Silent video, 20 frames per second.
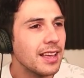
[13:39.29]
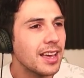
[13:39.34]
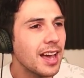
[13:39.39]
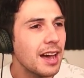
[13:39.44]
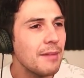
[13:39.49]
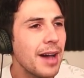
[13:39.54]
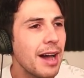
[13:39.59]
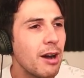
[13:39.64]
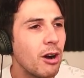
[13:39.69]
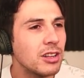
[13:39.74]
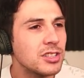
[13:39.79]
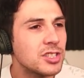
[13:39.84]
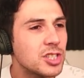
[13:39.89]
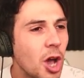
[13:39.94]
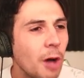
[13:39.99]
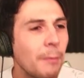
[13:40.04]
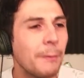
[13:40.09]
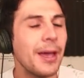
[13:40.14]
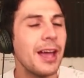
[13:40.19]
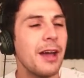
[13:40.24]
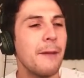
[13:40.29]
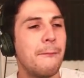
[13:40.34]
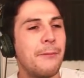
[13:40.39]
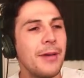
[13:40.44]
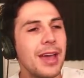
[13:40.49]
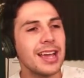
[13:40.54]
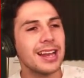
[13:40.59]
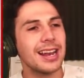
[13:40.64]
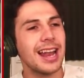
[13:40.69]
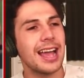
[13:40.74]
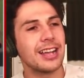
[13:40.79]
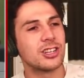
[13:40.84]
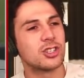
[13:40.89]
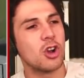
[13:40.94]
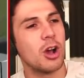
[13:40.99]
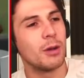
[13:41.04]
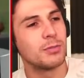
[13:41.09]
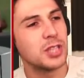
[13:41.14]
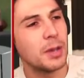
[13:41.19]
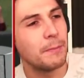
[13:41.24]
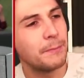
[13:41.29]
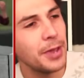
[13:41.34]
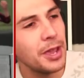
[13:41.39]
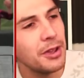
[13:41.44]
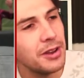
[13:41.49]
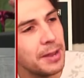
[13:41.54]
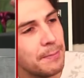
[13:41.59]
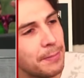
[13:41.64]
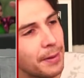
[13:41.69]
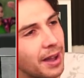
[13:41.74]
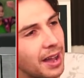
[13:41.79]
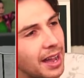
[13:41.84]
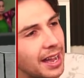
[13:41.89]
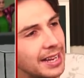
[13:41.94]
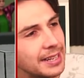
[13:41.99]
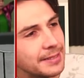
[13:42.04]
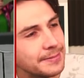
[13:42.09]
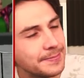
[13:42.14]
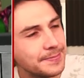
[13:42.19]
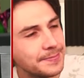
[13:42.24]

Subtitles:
come out on top here? Big leg drop to Pewdiepie